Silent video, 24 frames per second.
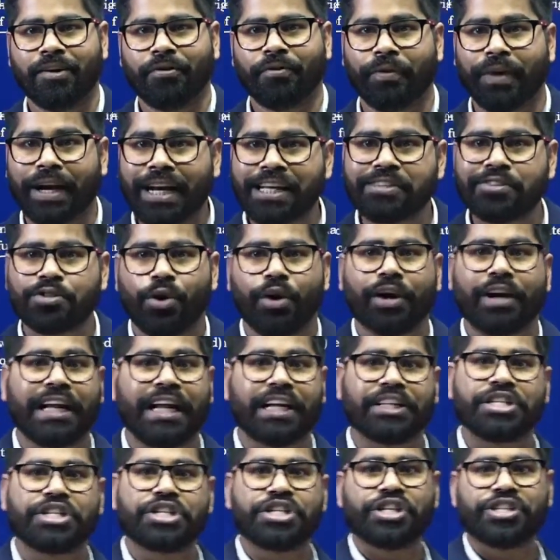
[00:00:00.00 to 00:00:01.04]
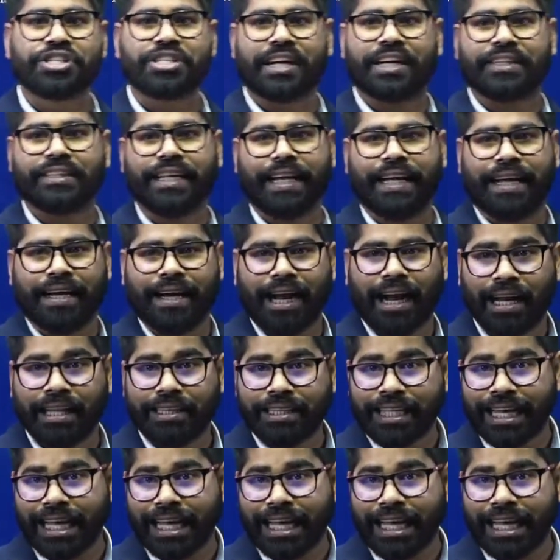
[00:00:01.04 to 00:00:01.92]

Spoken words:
Various organizations are there and